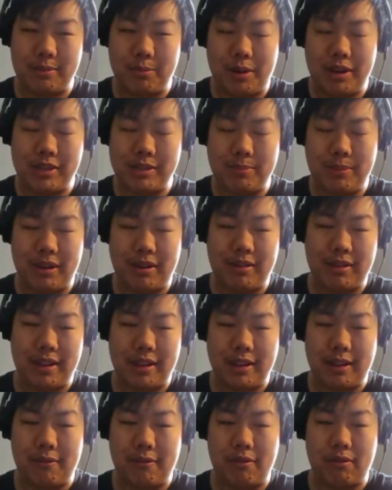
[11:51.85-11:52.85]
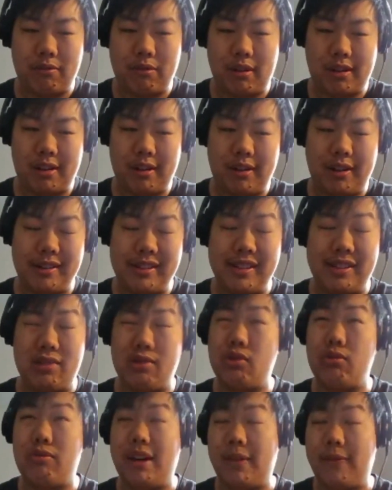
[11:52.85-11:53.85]
the smart speaker that they were working on
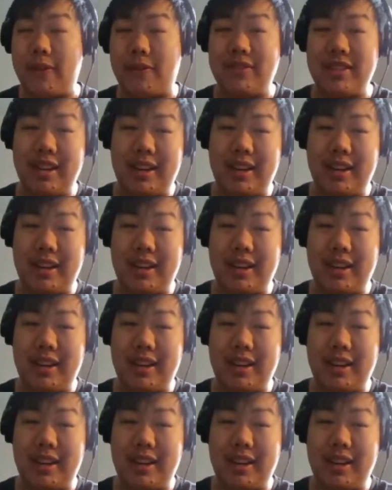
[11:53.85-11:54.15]
since twenty